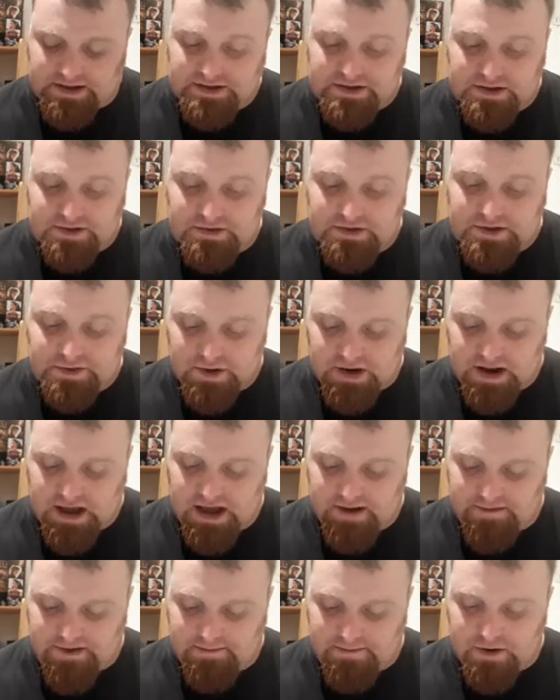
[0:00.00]
2 twin
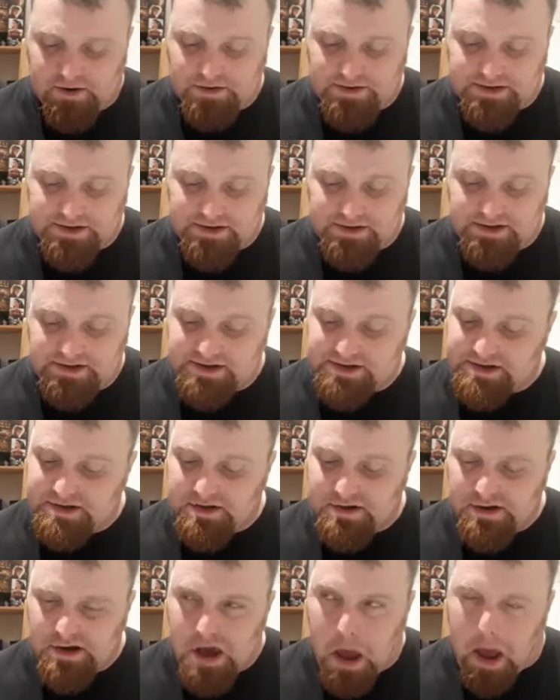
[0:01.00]
heavy bolters
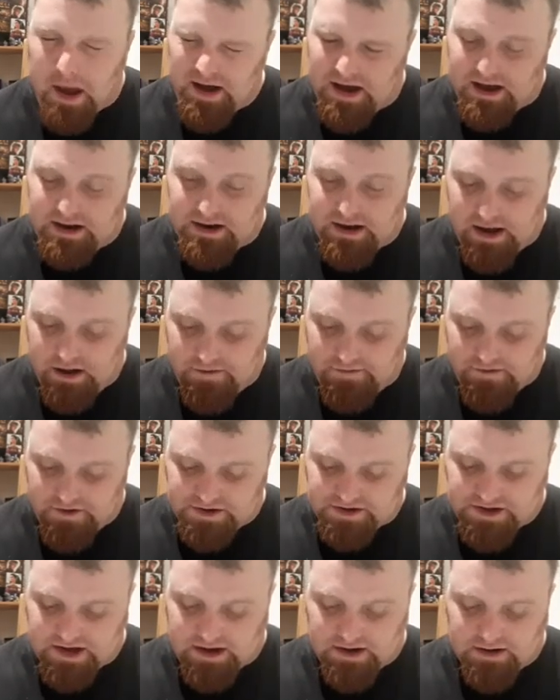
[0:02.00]
and a
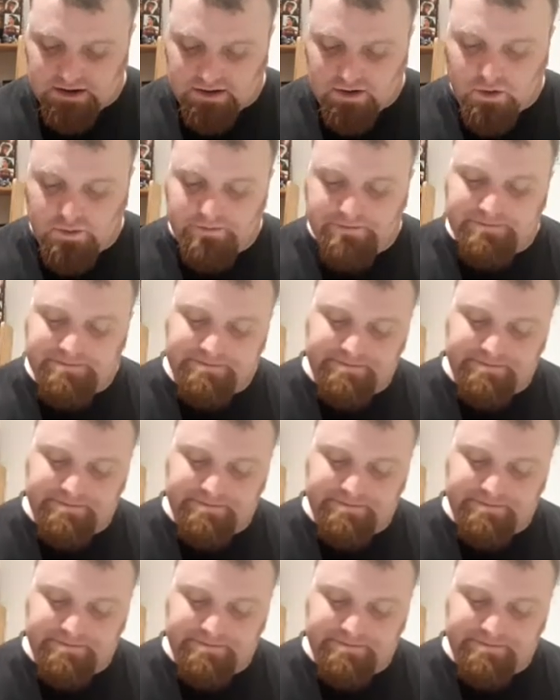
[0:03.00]
Hellfrost cannon. Oh,